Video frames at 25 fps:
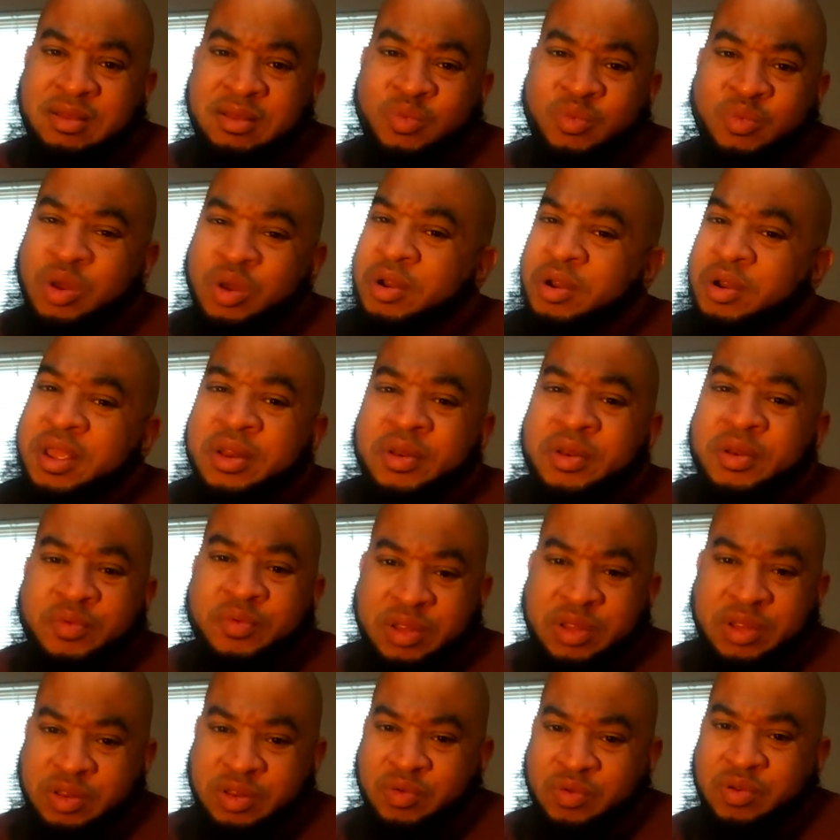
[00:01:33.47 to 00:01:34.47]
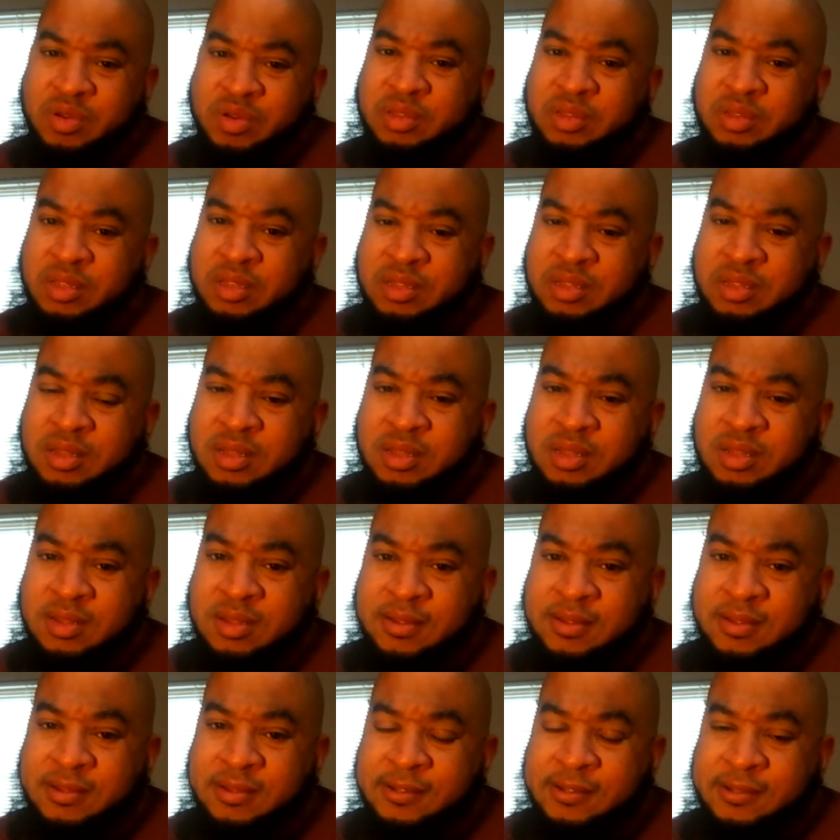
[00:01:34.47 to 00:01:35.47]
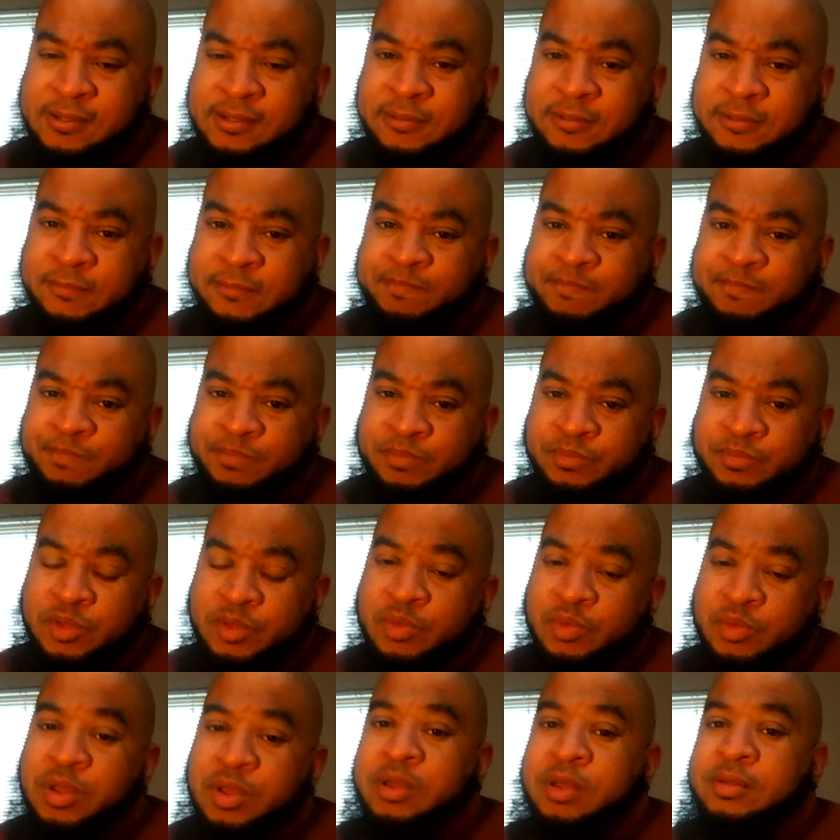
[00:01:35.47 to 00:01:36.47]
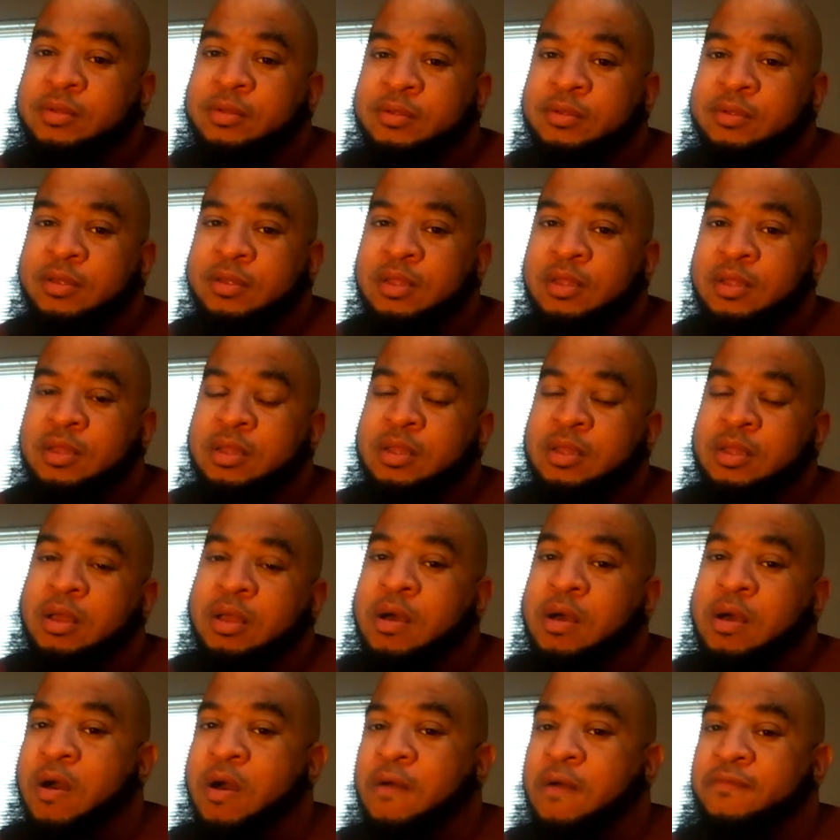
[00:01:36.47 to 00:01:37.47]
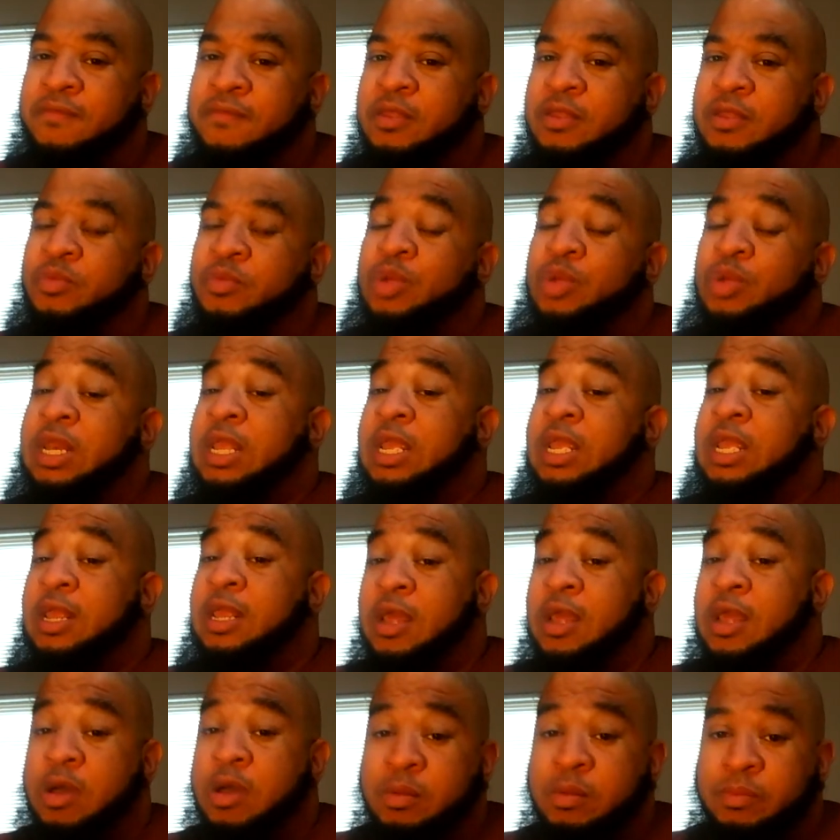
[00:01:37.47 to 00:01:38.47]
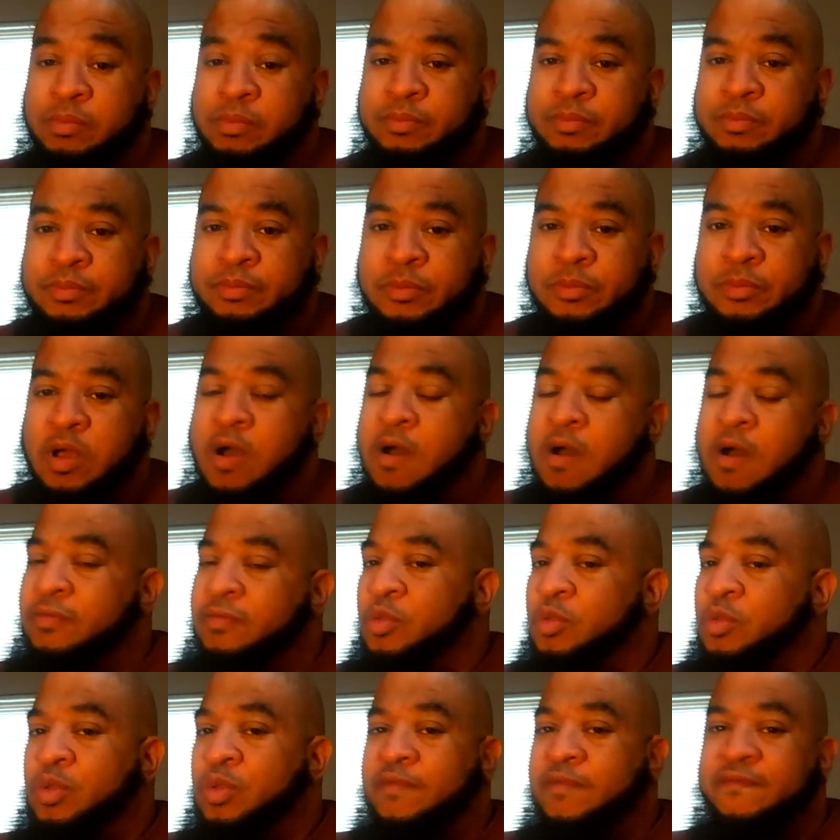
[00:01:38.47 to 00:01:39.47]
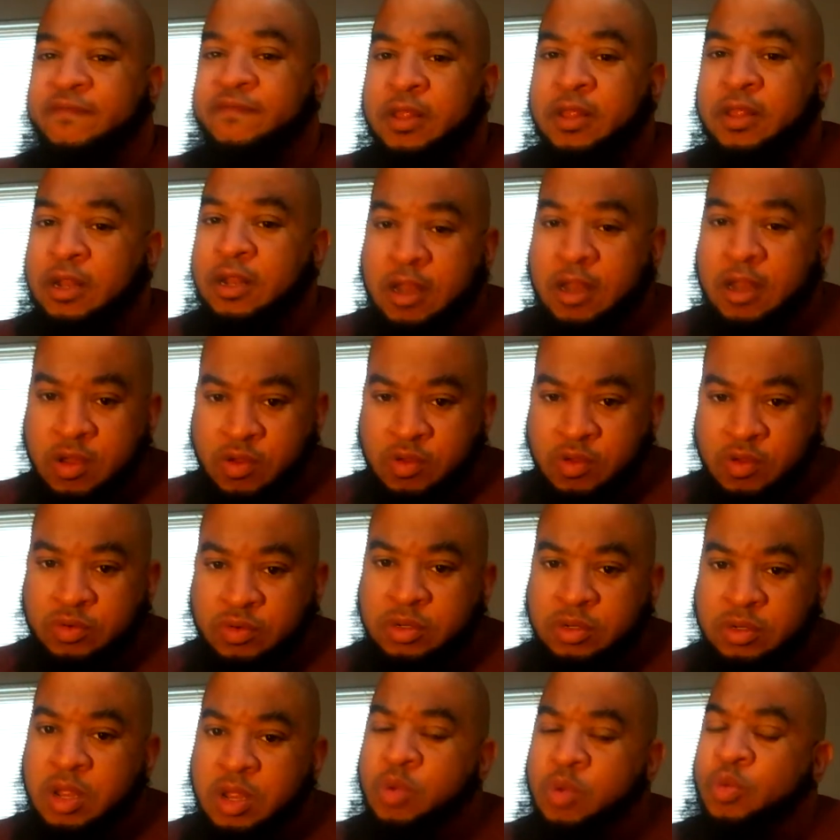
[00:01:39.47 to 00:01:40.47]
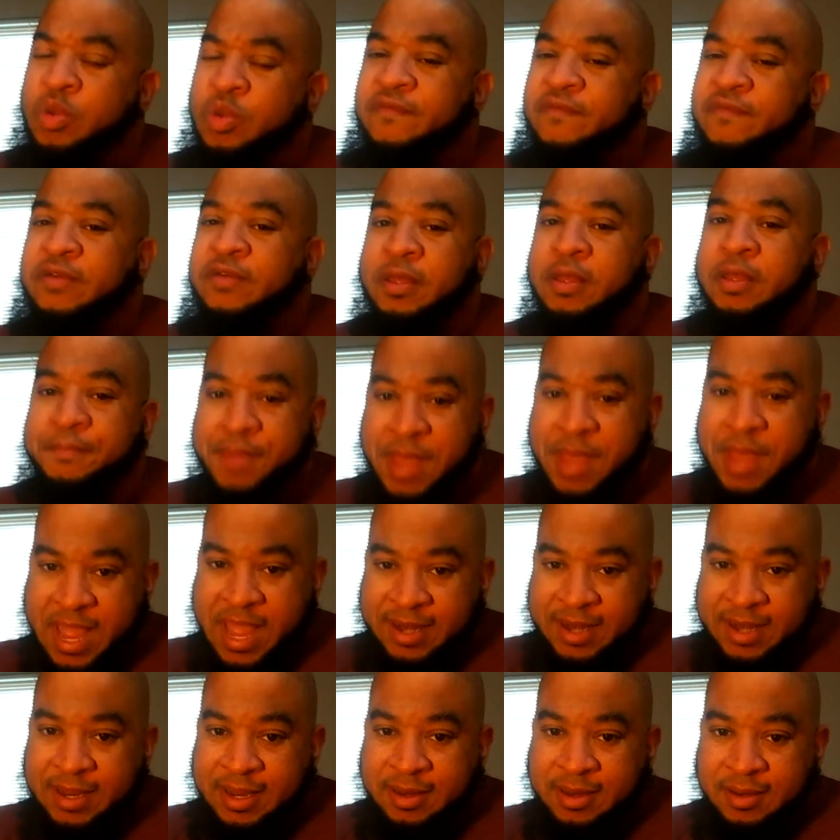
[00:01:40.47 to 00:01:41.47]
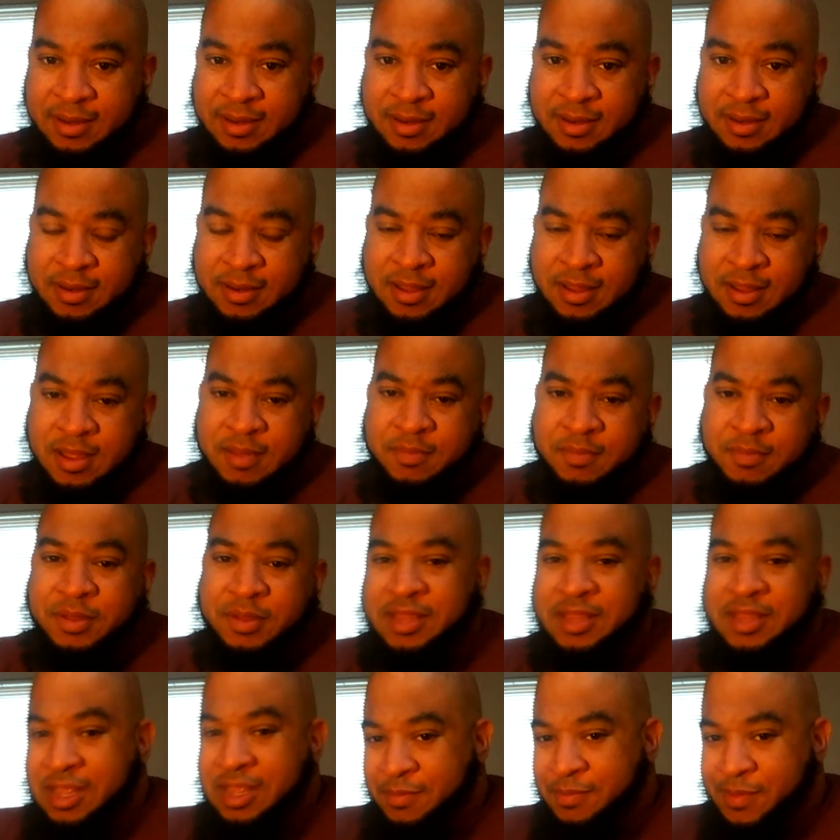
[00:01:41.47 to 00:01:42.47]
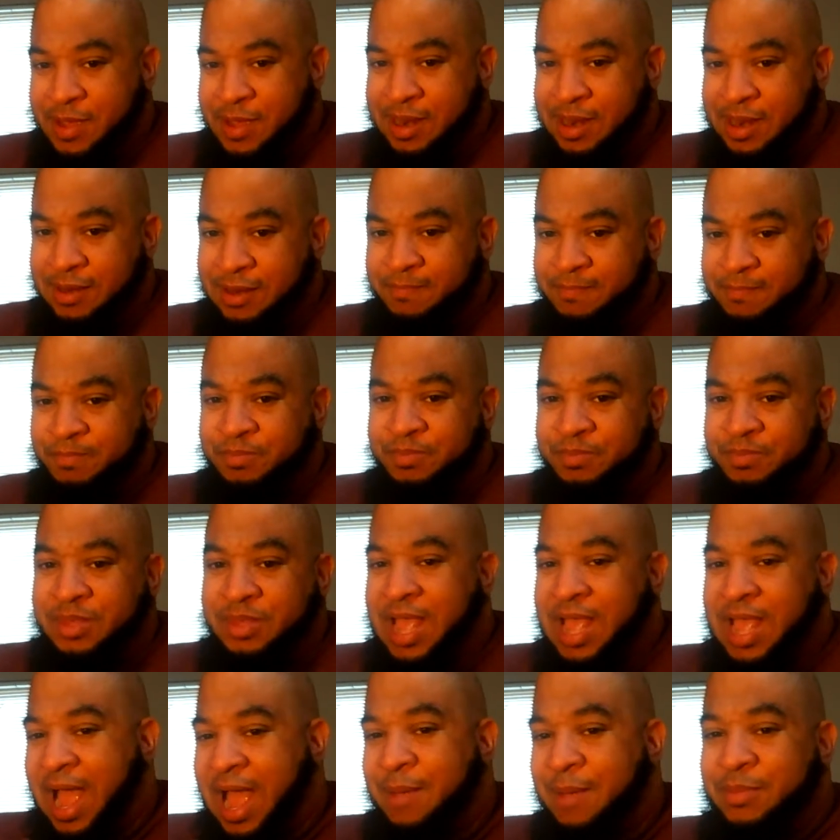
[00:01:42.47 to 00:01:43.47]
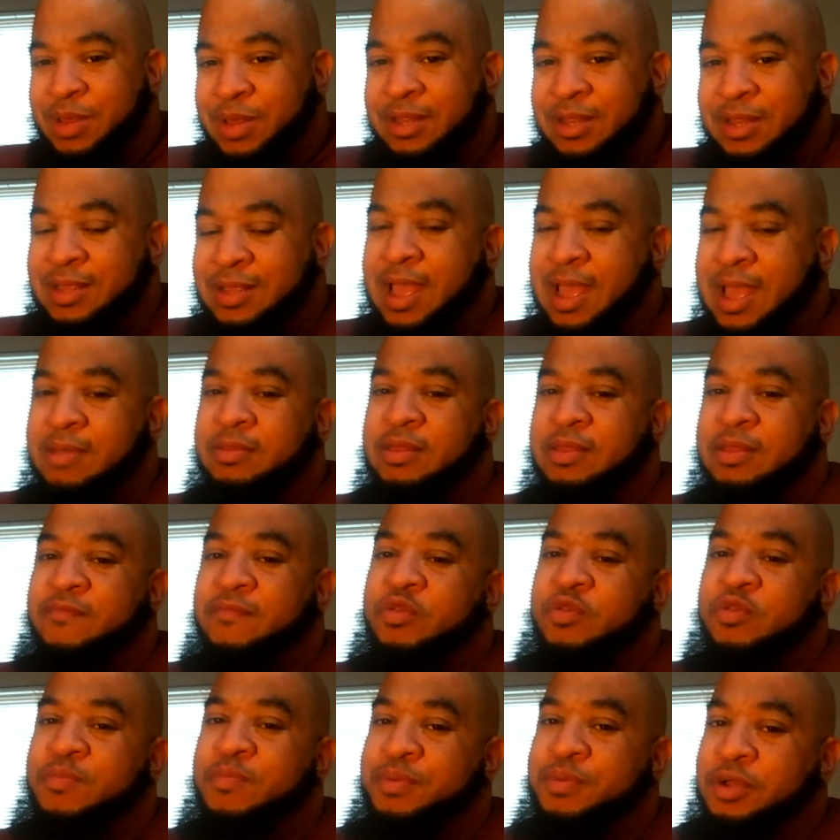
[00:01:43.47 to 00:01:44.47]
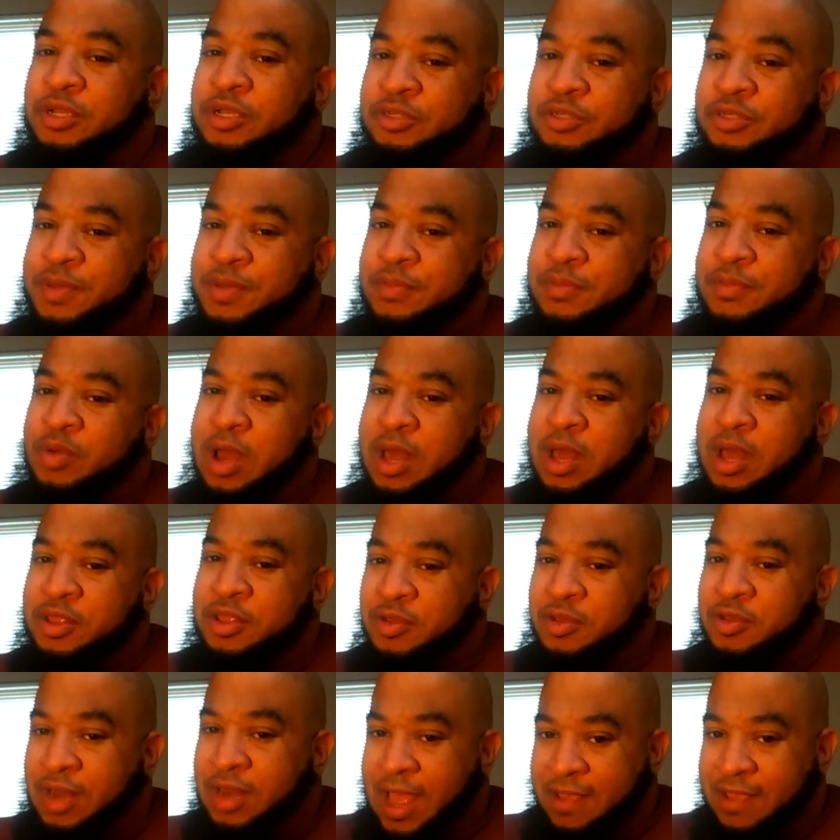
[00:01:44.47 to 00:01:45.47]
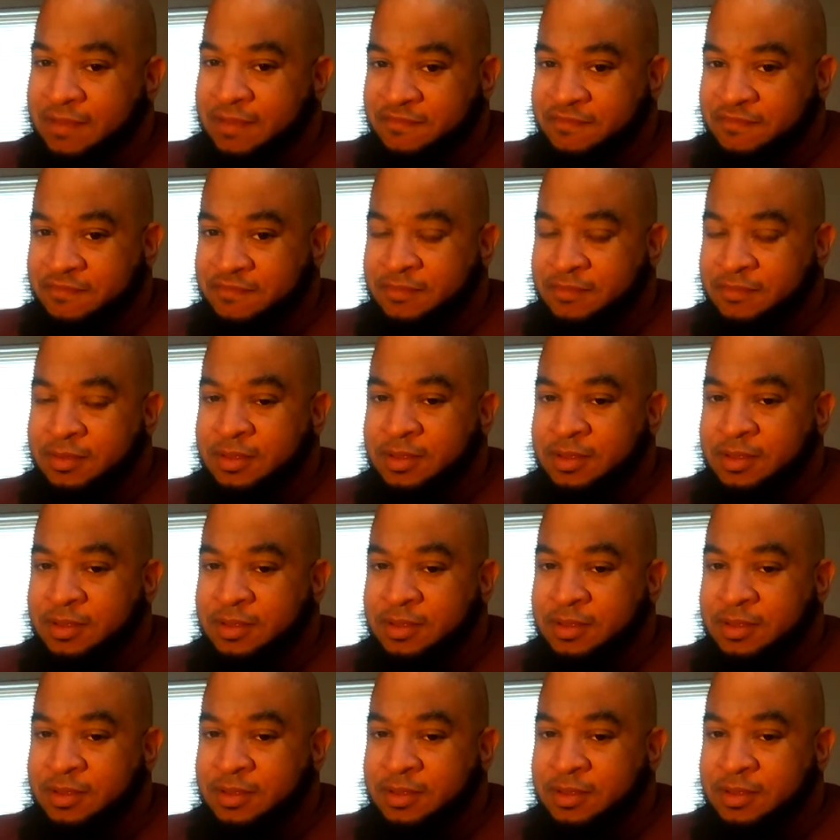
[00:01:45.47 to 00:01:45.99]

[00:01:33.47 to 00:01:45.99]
What are inner resources? Well, often we need help. Often we feel alone. We feel abandoned. But think about it. How many times have you pushed people out of your life?